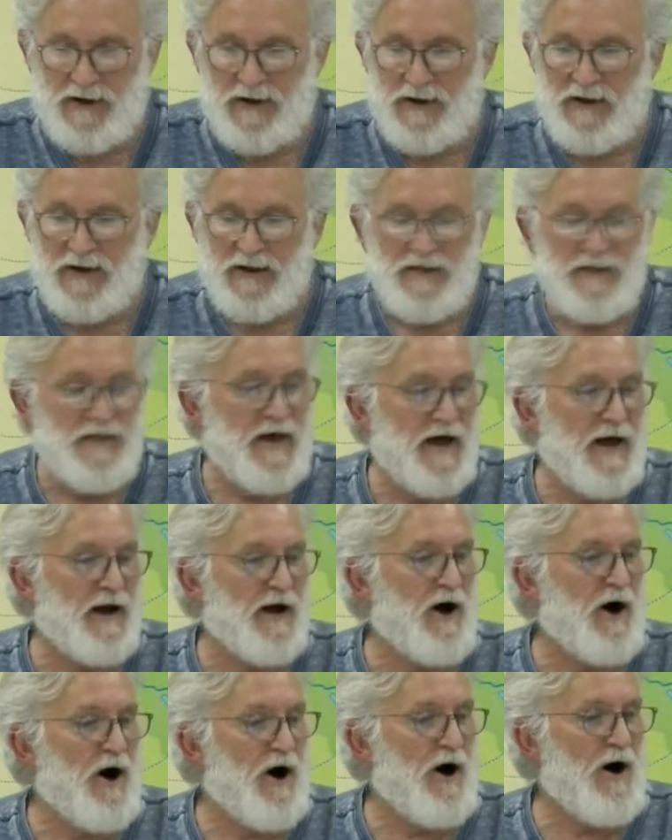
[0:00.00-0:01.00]
that
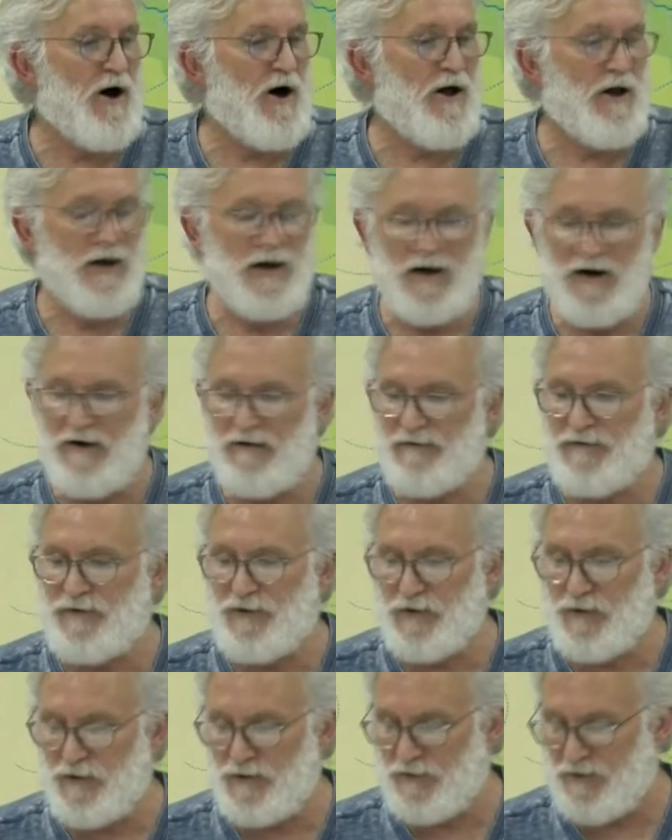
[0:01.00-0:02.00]
all of
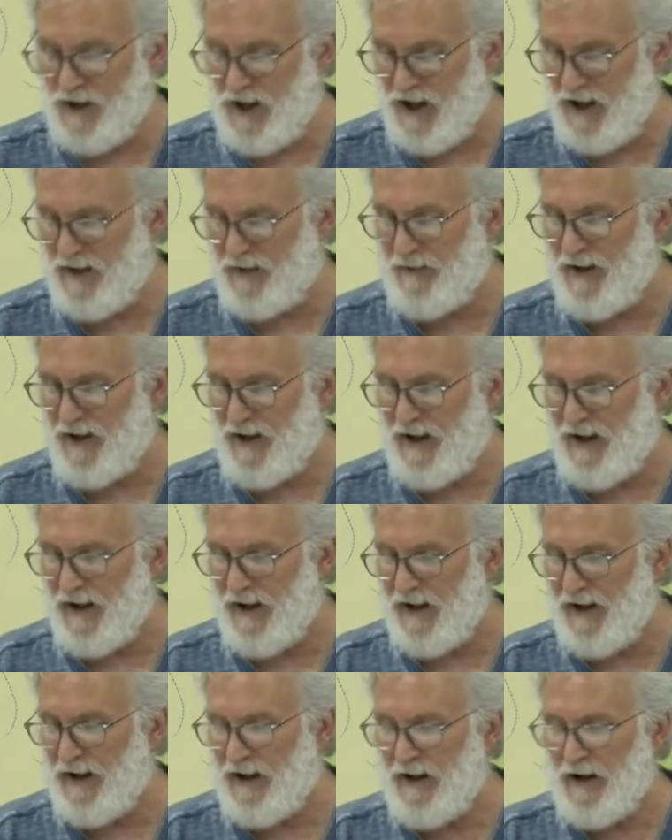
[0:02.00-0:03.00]

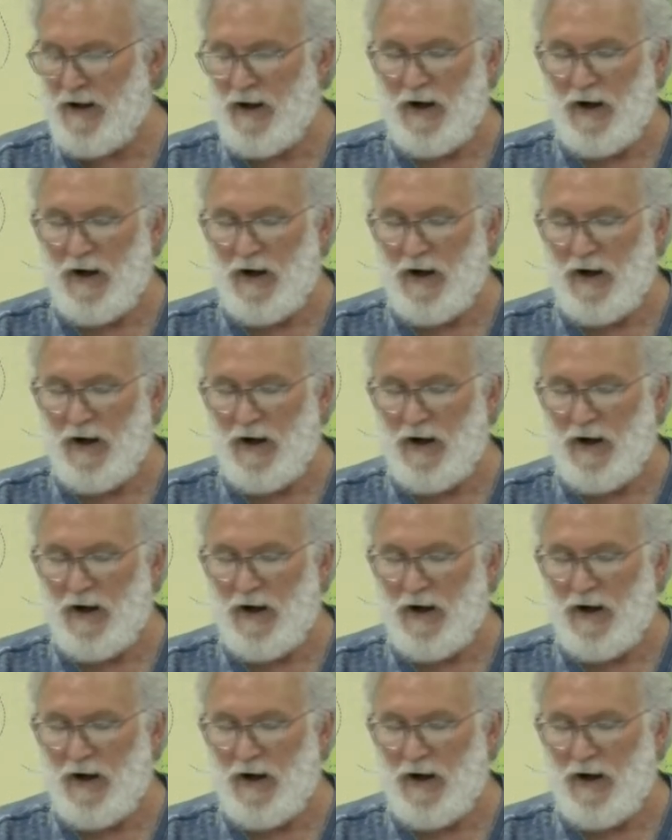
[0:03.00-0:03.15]
Deuteronomy